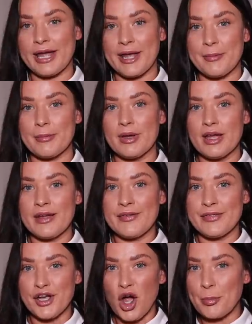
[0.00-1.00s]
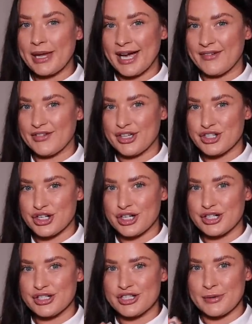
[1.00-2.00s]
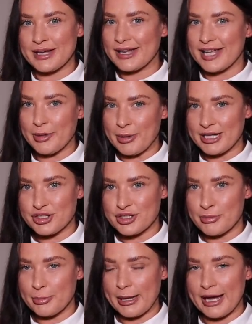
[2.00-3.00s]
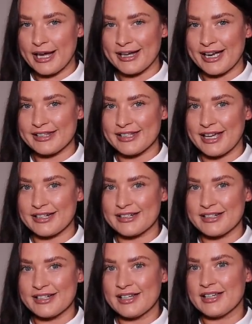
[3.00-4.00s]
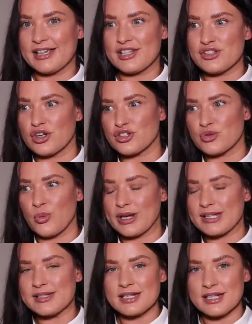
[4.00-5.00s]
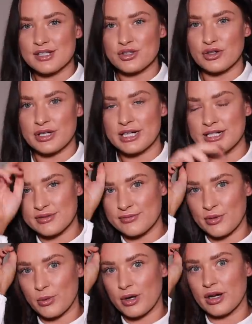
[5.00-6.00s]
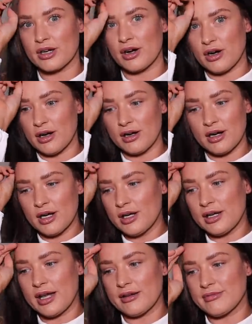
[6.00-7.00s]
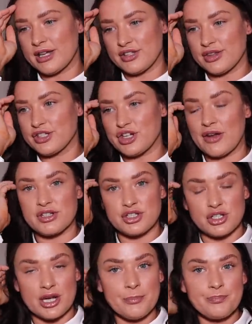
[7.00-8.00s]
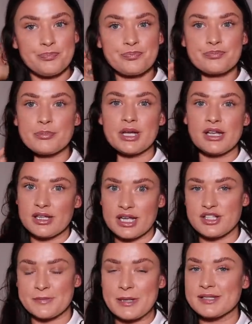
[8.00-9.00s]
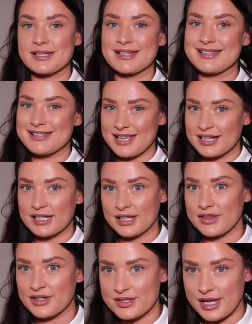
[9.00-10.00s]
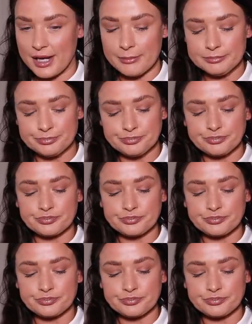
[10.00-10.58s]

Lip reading: him the Copycat version so he can keep it in his gym bag, and then he's not just wasting his Creed for work or after the gym, but it smells exactly the same.